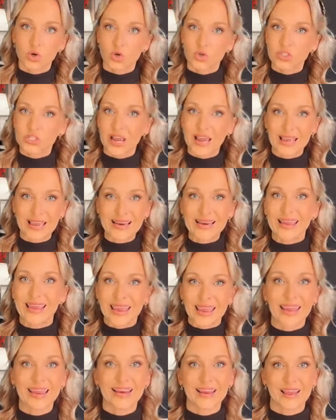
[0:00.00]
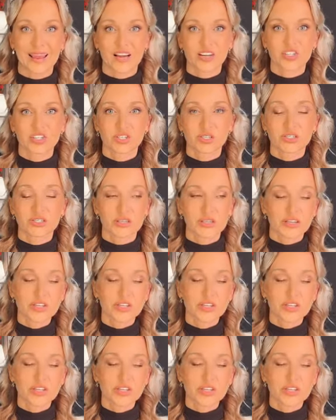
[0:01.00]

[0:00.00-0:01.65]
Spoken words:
not taking any actions,